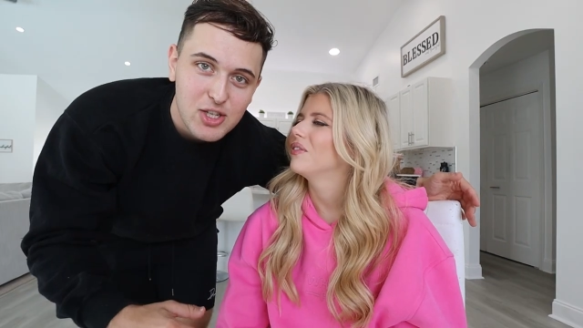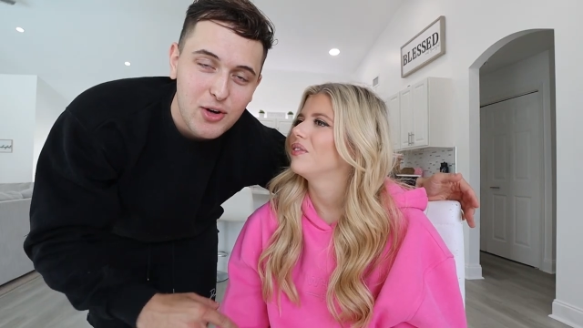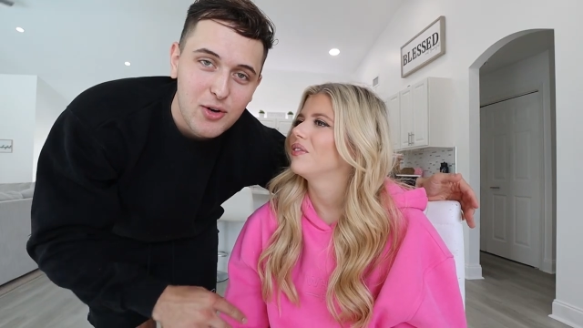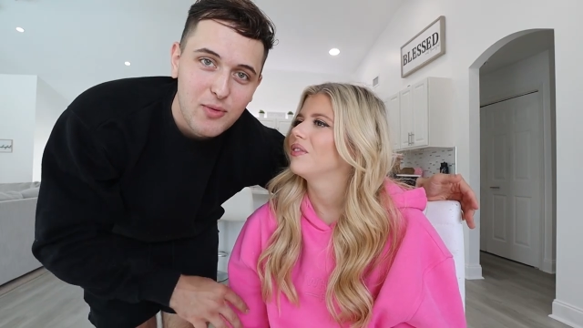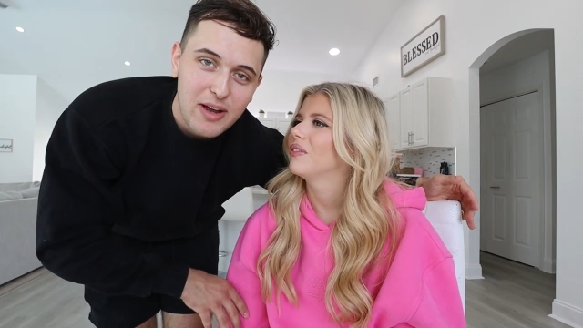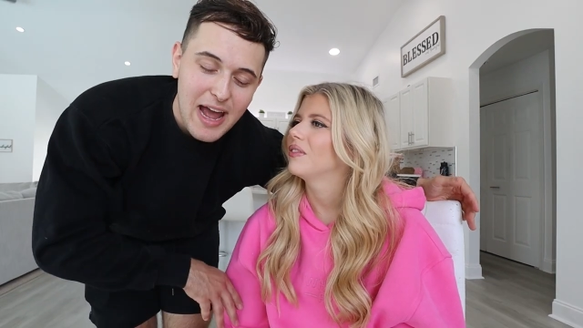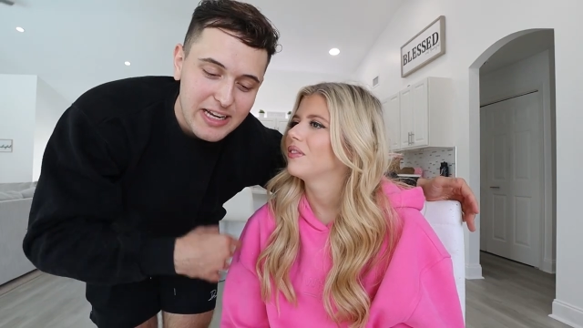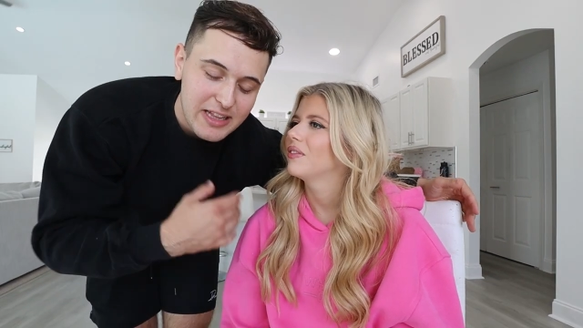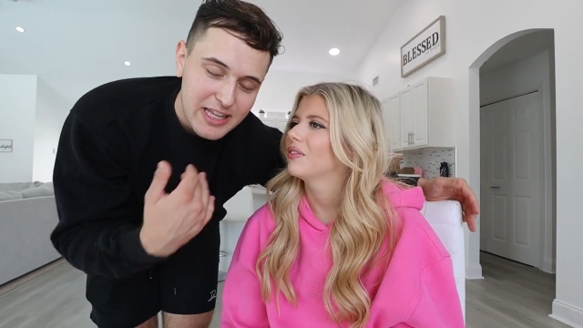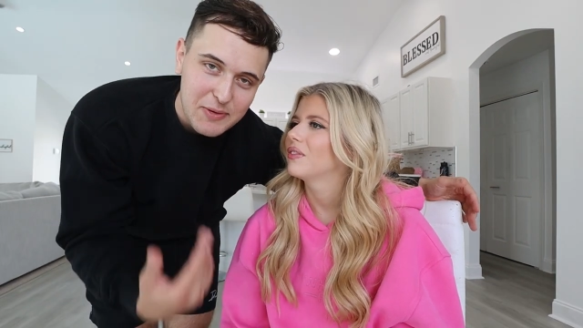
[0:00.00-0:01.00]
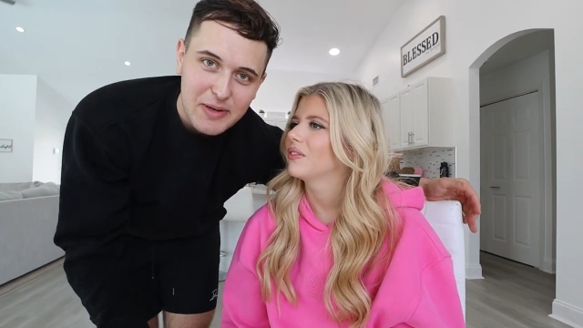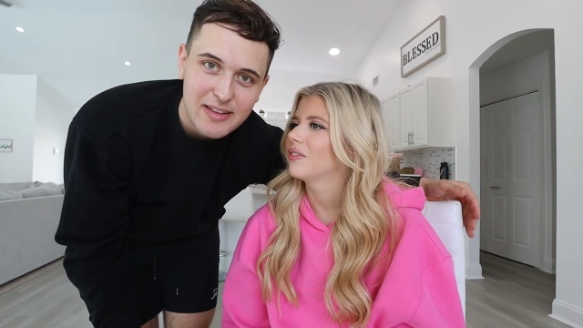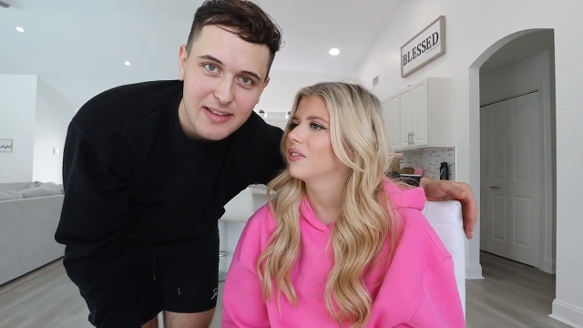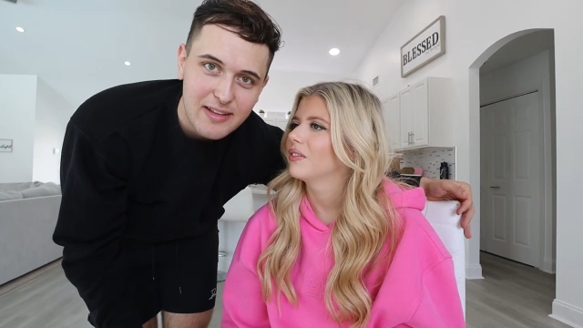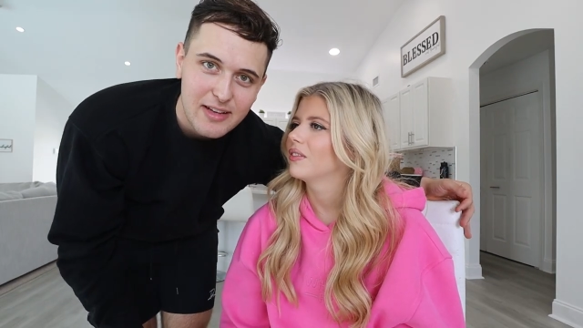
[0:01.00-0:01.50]
Speaker 1: so any
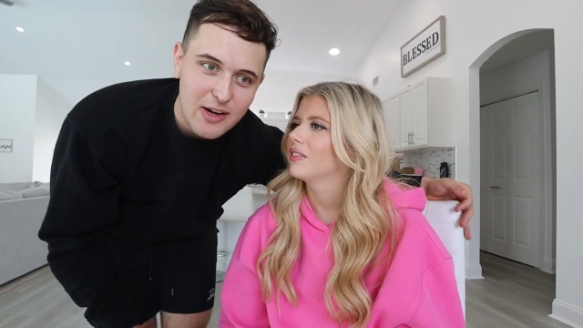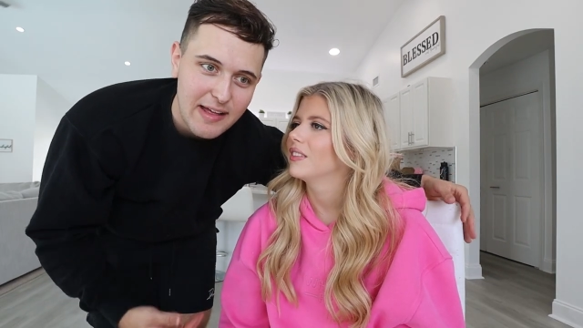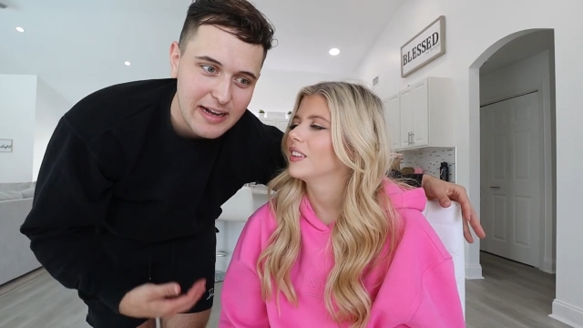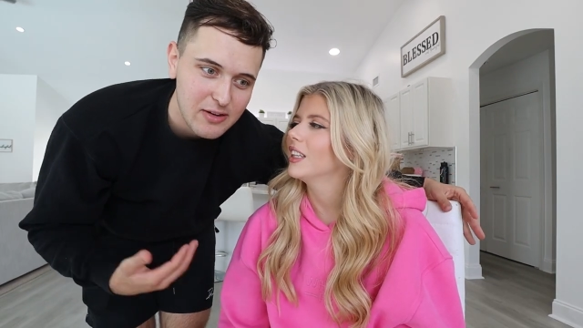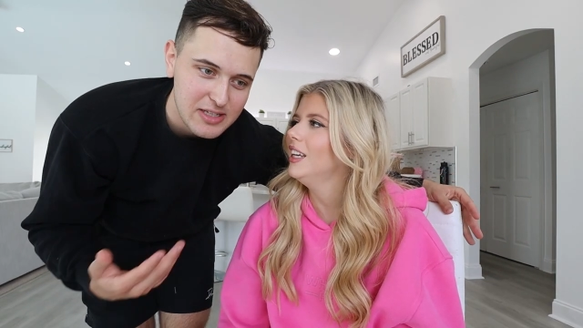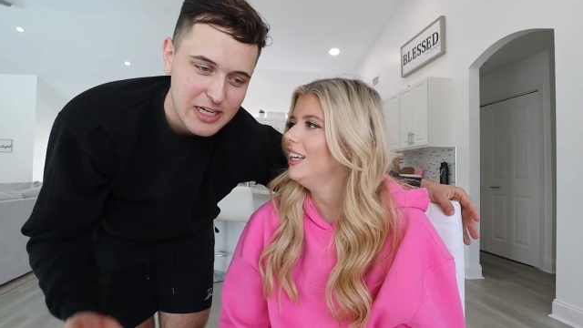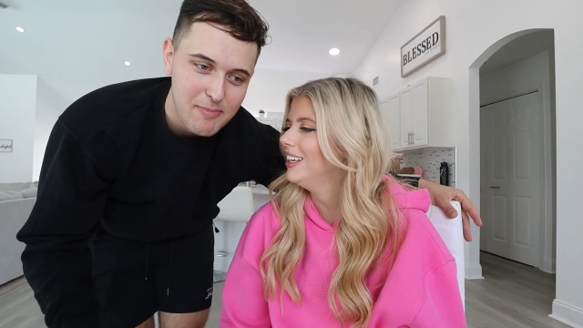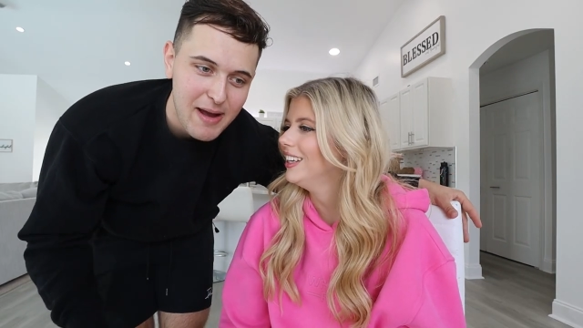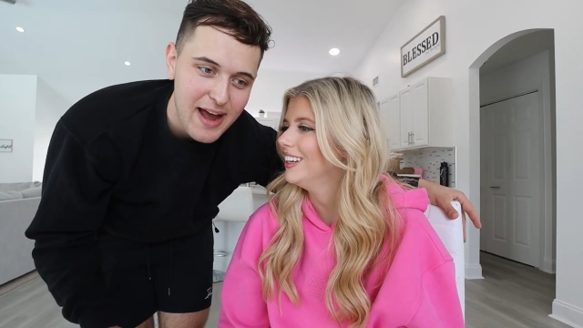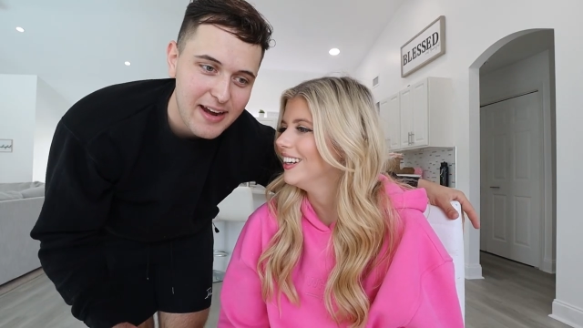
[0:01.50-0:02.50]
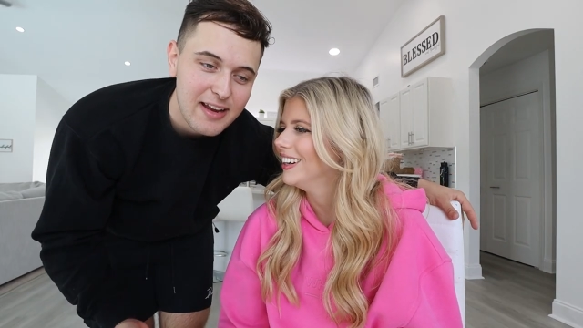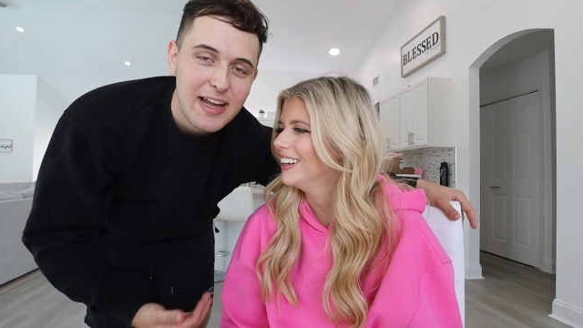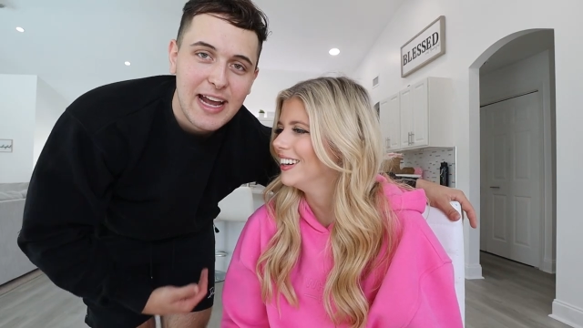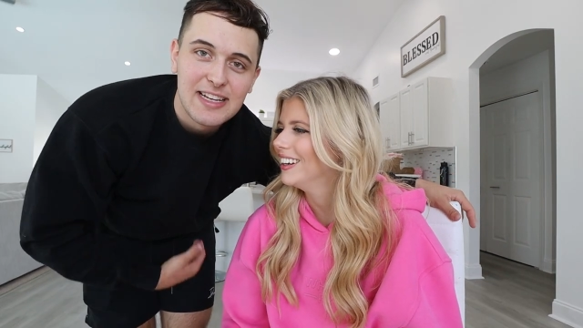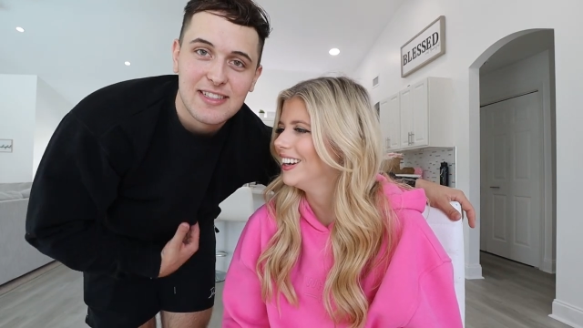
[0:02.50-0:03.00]
liquid, you know, that goes on your bed,
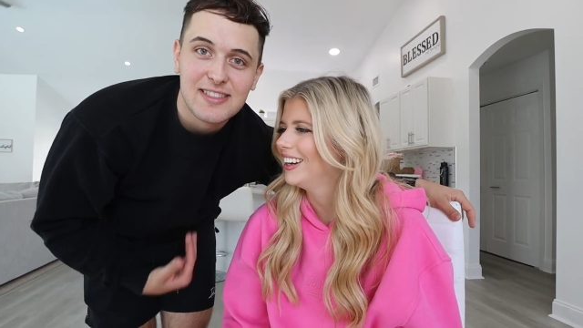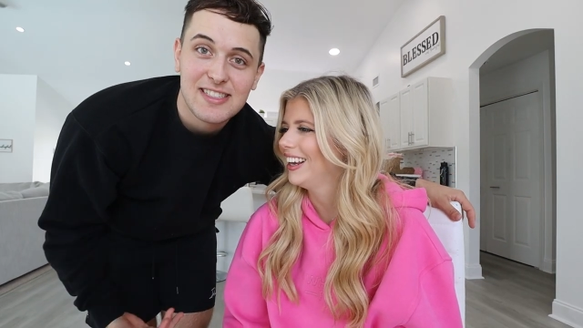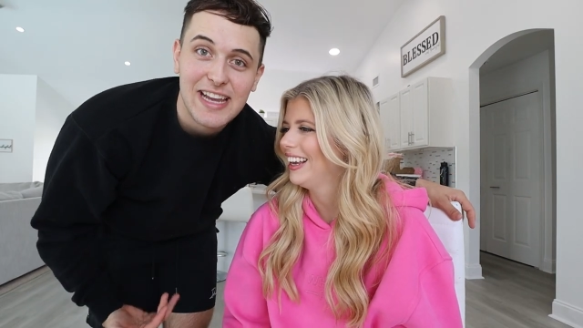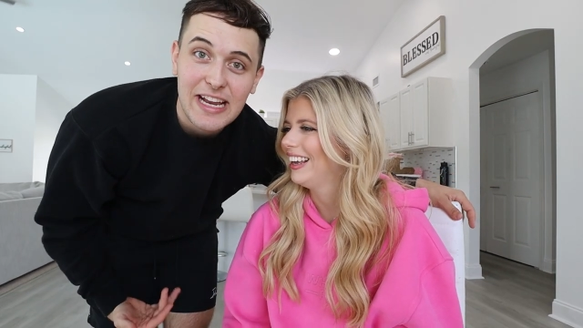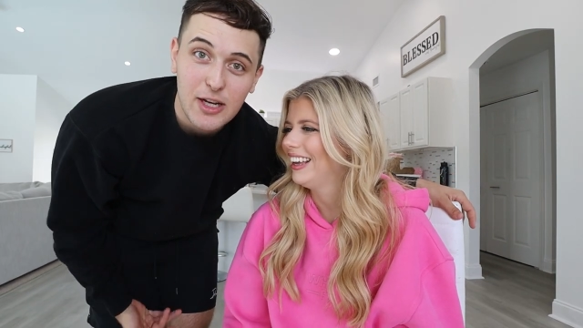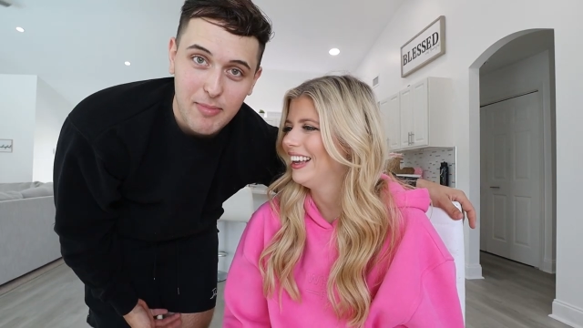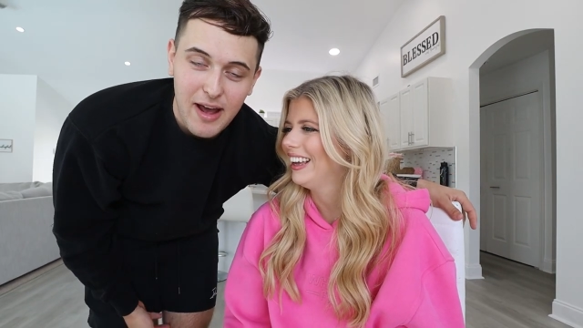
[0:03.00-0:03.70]
it doesn't stain your